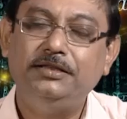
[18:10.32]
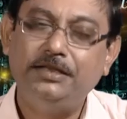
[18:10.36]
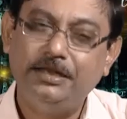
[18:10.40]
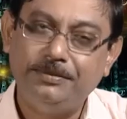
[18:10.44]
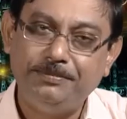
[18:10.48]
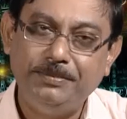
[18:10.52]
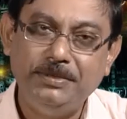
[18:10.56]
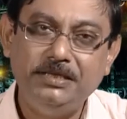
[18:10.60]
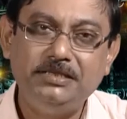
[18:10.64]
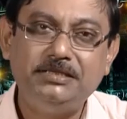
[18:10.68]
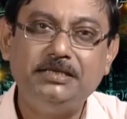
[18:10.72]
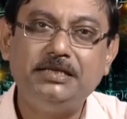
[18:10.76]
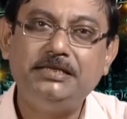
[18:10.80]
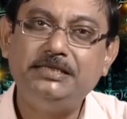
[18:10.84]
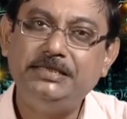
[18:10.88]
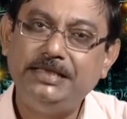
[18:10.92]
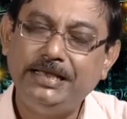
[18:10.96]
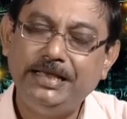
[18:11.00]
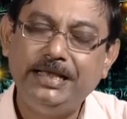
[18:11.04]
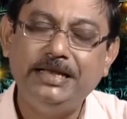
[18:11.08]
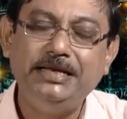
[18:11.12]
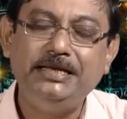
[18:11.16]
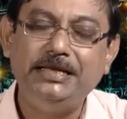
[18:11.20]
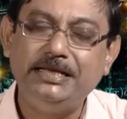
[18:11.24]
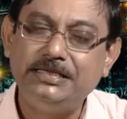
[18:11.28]
That means the
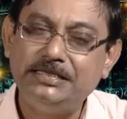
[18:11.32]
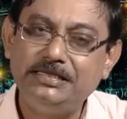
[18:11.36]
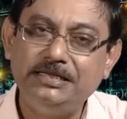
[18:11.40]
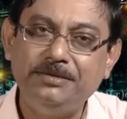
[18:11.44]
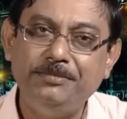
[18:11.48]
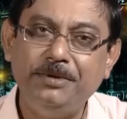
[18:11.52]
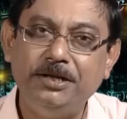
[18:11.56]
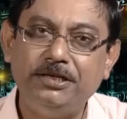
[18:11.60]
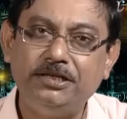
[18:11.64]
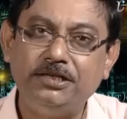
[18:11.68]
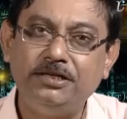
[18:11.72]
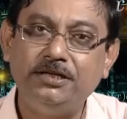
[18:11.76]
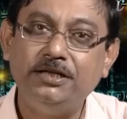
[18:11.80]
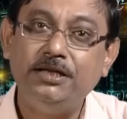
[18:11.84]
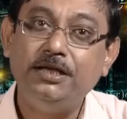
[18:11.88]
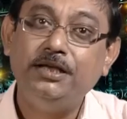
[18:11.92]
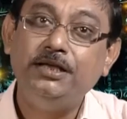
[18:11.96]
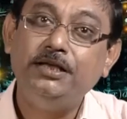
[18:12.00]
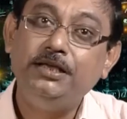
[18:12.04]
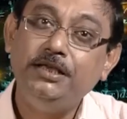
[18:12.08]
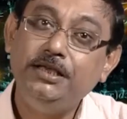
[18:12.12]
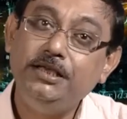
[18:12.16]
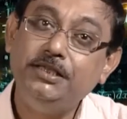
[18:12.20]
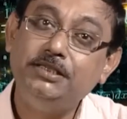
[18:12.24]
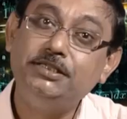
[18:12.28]
second estimator
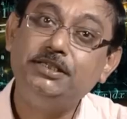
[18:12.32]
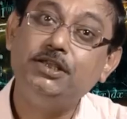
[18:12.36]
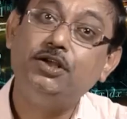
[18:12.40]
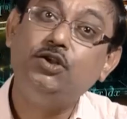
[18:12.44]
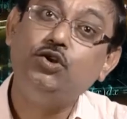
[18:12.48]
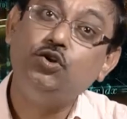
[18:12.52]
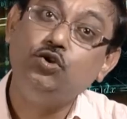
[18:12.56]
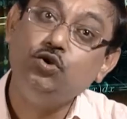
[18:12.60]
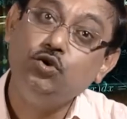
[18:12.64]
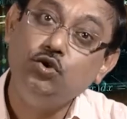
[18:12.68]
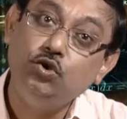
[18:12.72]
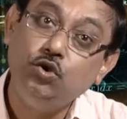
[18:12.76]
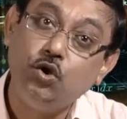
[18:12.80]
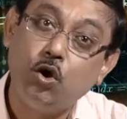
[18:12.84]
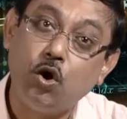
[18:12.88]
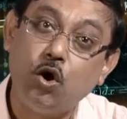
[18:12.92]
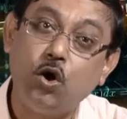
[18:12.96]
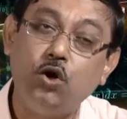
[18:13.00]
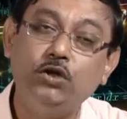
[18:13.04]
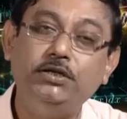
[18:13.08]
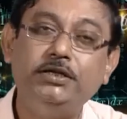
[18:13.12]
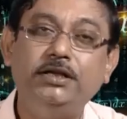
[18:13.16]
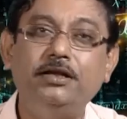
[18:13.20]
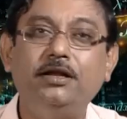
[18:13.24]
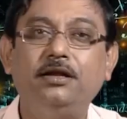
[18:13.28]
is
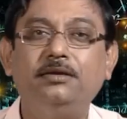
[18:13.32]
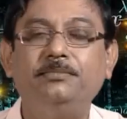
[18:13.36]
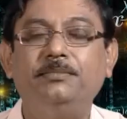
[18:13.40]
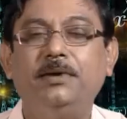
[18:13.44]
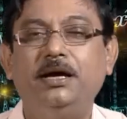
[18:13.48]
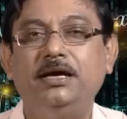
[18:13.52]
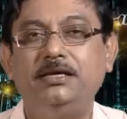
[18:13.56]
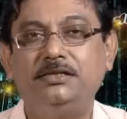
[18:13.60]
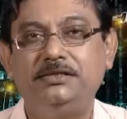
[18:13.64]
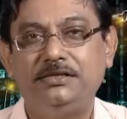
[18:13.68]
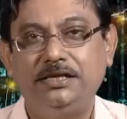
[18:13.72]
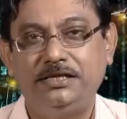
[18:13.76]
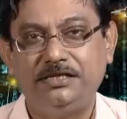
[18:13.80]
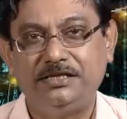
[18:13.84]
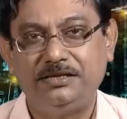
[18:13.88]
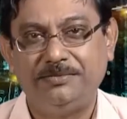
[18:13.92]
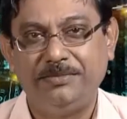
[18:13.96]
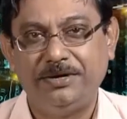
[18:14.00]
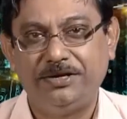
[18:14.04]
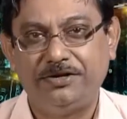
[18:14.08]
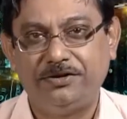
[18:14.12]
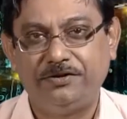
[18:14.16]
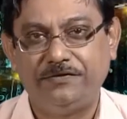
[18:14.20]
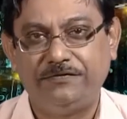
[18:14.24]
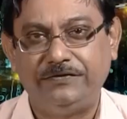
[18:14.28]
not an unbiased
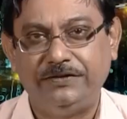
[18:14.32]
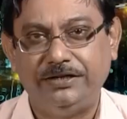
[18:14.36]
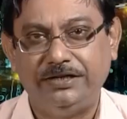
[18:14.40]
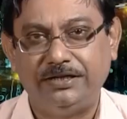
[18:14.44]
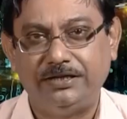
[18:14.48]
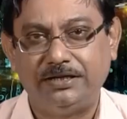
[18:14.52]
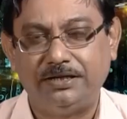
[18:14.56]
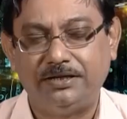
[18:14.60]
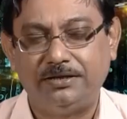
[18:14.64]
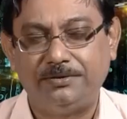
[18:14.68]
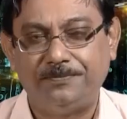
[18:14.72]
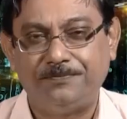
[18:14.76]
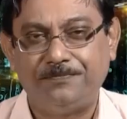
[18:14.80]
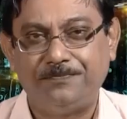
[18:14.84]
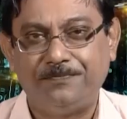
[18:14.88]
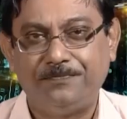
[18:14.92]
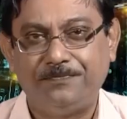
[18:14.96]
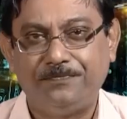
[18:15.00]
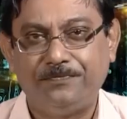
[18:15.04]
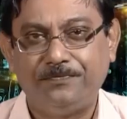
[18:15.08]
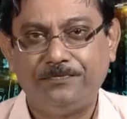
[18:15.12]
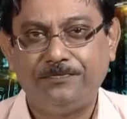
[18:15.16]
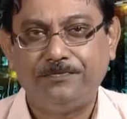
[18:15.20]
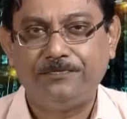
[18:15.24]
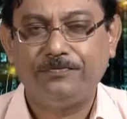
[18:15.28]
estimator of theta.
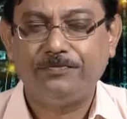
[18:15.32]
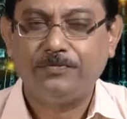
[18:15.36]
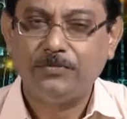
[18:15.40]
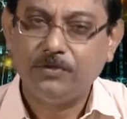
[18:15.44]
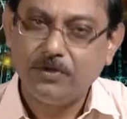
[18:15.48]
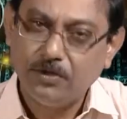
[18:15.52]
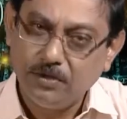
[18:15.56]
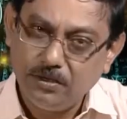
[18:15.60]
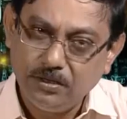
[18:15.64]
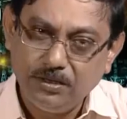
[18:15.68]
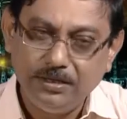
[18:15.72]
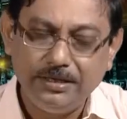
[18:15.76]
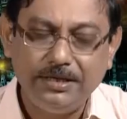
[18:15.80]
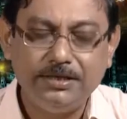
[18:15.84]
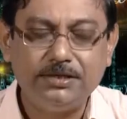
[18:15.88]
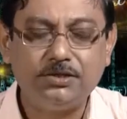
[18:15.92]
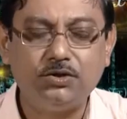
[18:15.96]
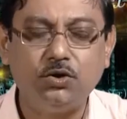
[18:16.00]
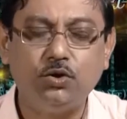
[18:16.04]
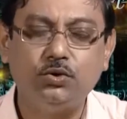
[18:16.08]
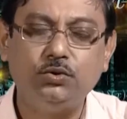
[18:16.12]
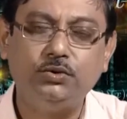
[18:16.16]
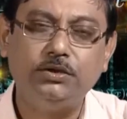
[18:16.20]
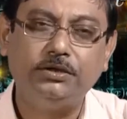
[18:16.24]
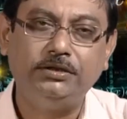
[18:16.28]
Let us
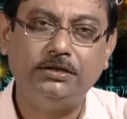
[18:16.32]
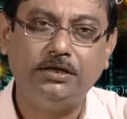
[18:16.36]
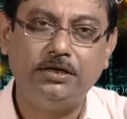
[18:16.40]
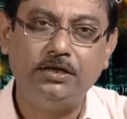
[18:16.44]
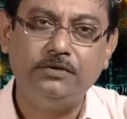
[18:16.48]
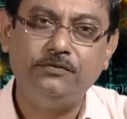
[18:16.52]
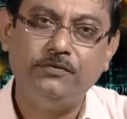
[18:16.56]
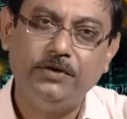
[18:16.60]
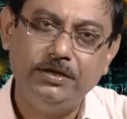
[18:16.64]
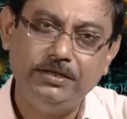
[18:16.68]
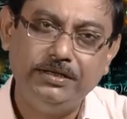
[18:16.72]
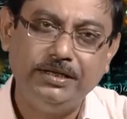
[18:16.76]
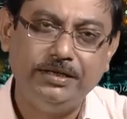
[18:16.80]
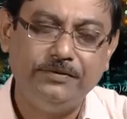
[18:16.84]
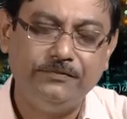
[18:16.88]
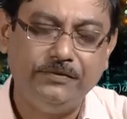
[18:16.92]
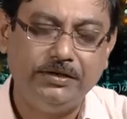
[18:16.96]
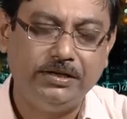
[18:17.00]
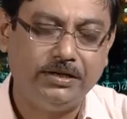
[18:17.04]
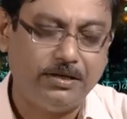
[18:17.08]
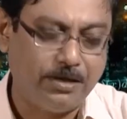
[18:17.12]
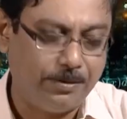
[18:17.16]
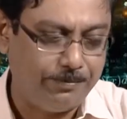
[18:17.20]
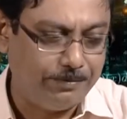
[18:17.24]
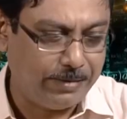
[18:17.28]
go to the third one, then
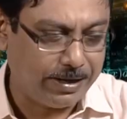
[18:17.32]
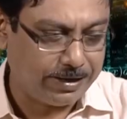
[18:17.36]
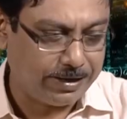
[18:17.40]
we'll come